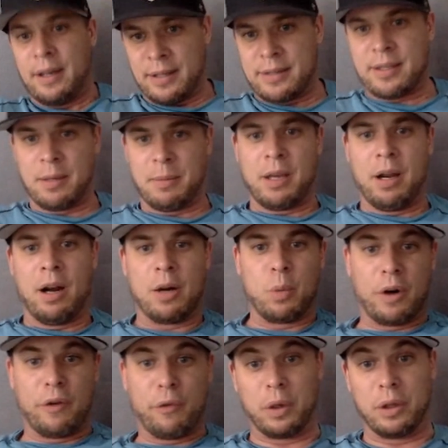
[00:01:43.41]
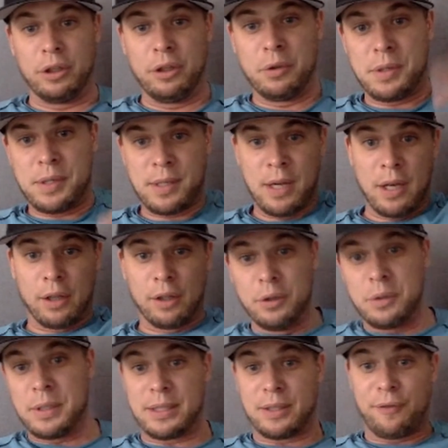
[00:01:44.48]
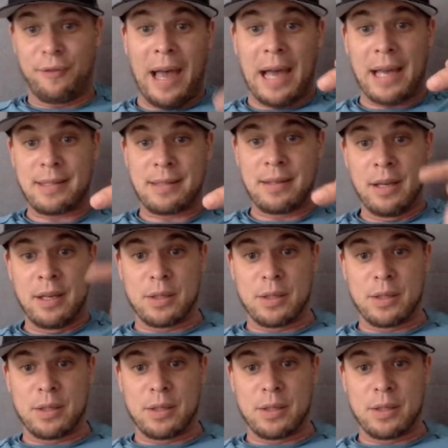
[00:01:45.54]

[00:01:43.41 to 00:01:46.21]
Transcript: It's going to be hard. Where if we're loose, loose is fast.